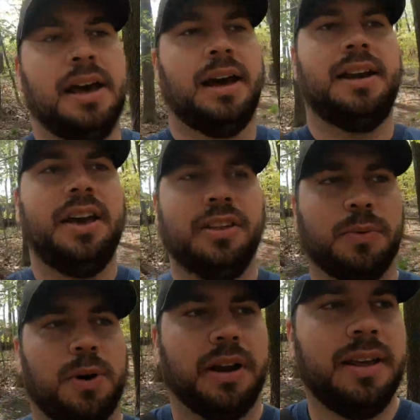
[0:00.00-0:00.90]
Another
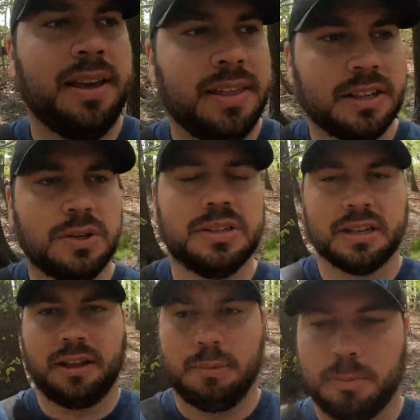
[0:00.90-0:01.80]
one, this one's
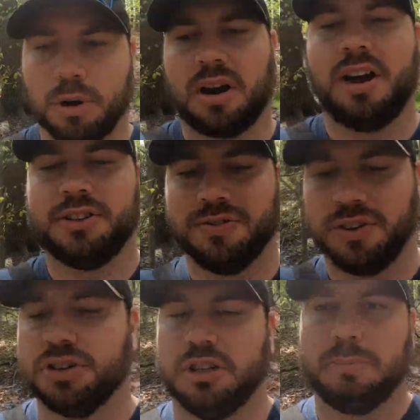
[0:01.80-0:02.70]
a little bit more
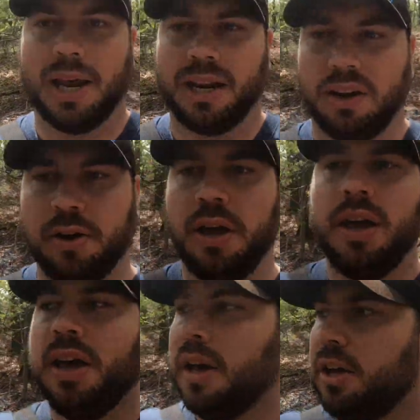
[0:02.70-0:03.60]
controversial depending on
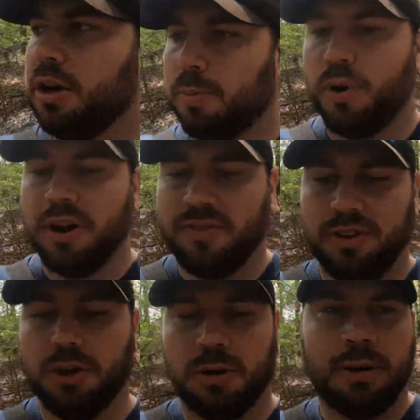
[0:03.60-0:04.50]
your point of
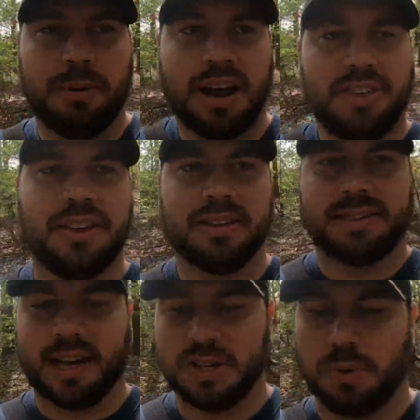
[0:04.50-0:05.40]
view, but I think
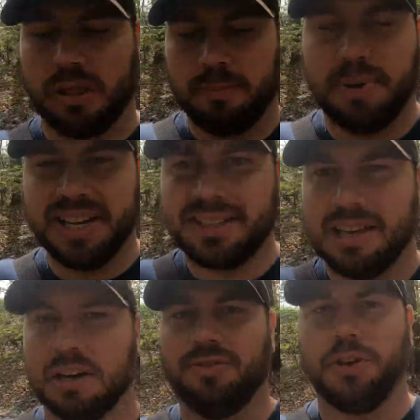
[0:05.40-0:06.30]
this guy's one of the best
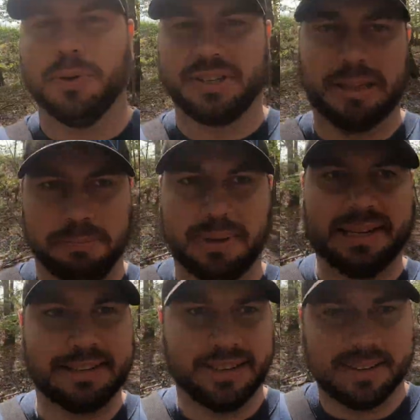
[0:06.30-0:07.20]
interviewers in the
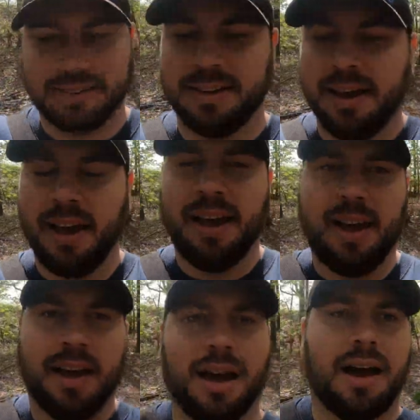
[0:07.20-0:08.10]
business.
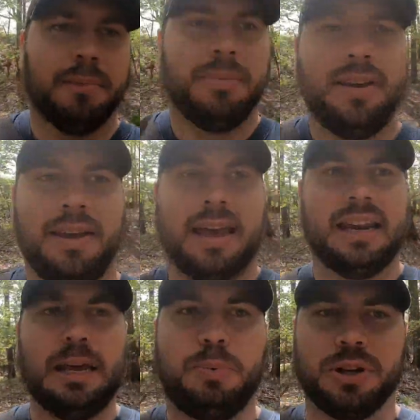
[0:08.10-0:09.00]
And
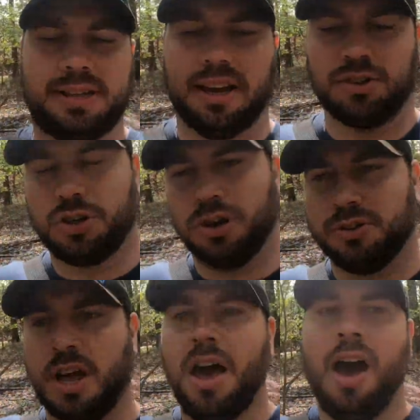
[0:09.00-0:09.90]
he puts out
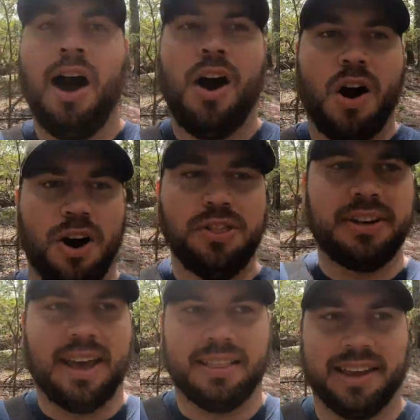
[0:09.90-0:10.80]
shows on the
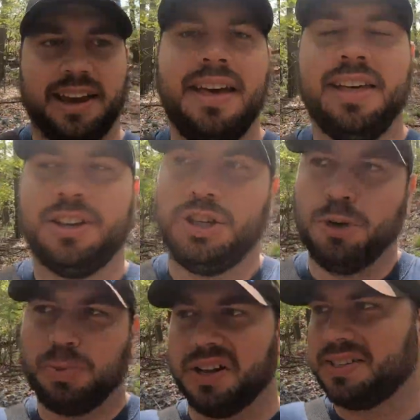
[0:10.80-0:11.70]
daily,
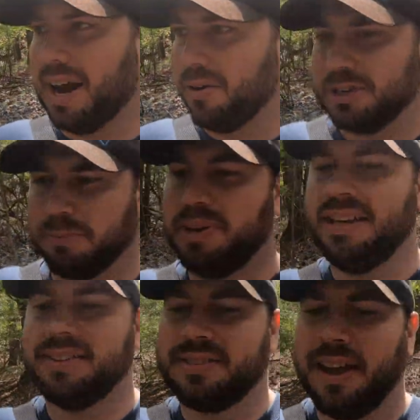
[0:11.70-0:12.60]
2+ hours a
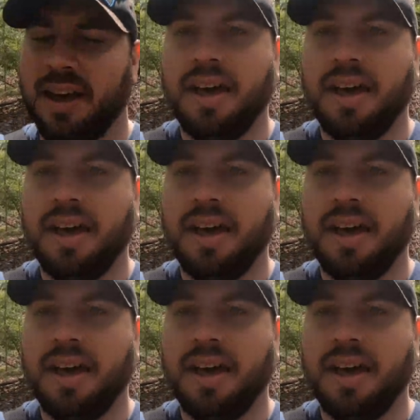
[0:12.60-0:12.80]
piece.